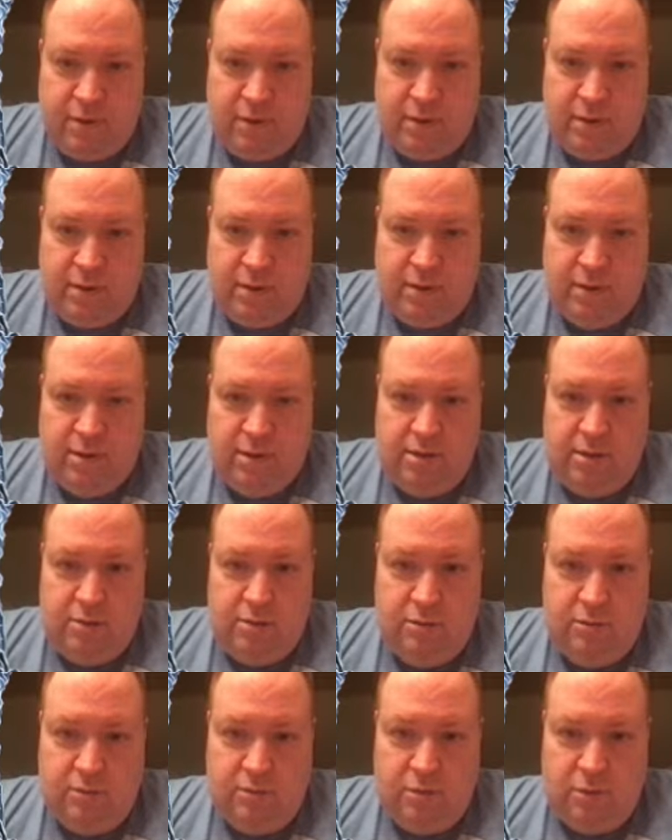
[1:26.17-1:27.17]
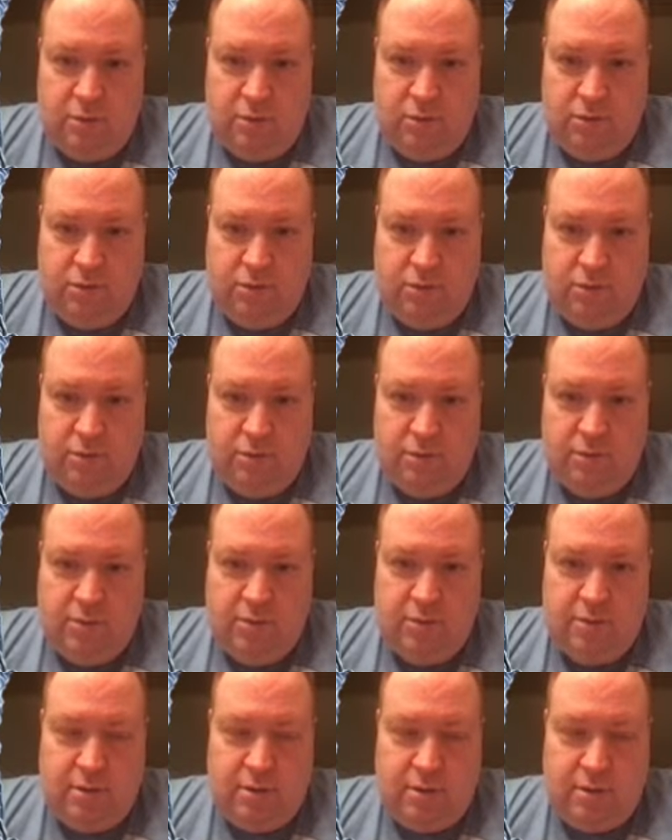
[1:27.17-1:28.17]
He can use Earth,
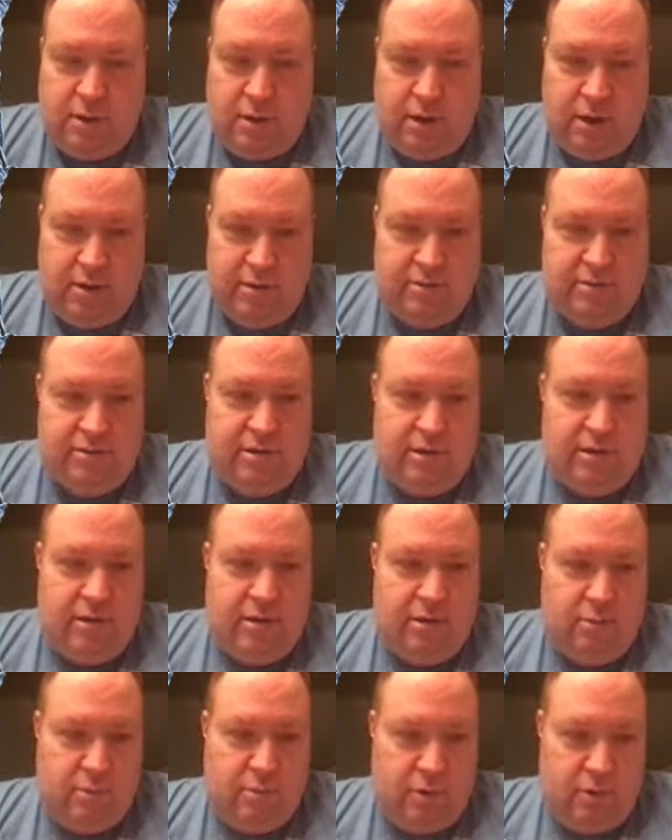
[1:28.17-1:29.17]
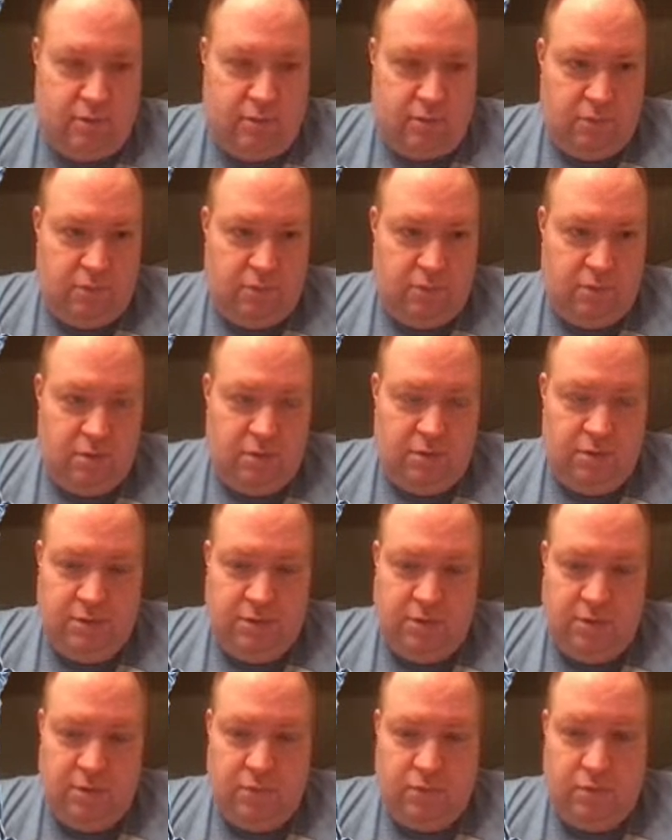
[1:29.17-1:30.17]
Ice, and Elemental cards
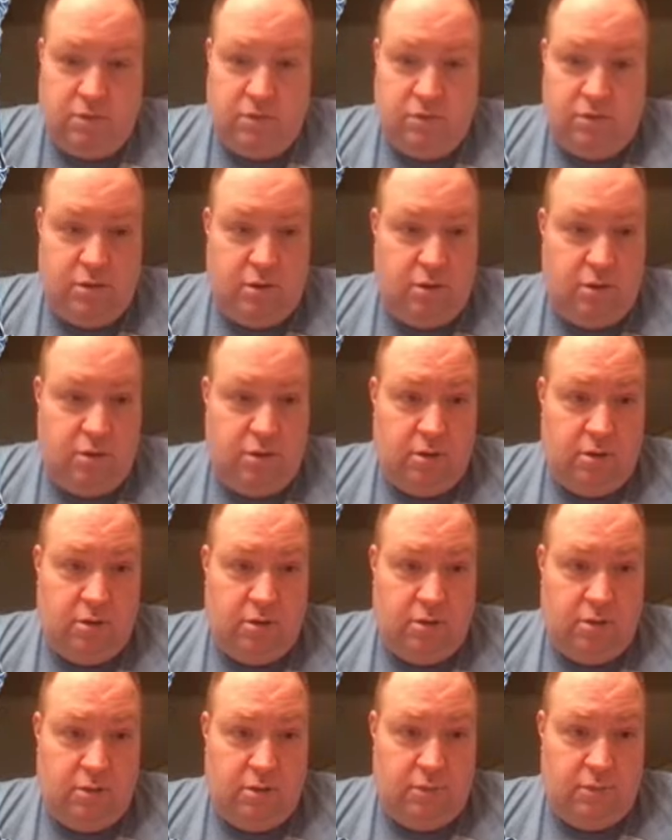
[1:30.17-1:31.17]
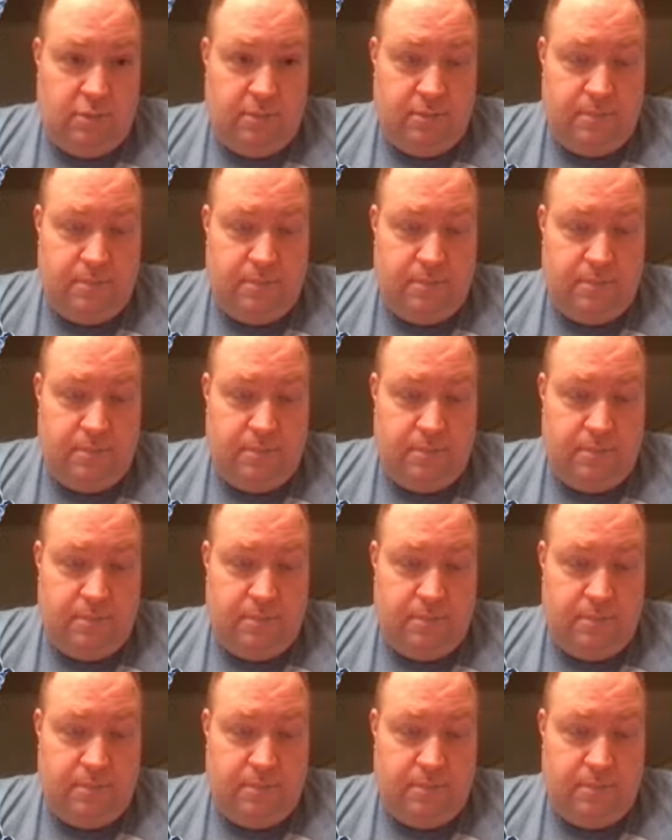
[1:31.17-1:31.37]
as well as Guardian cards.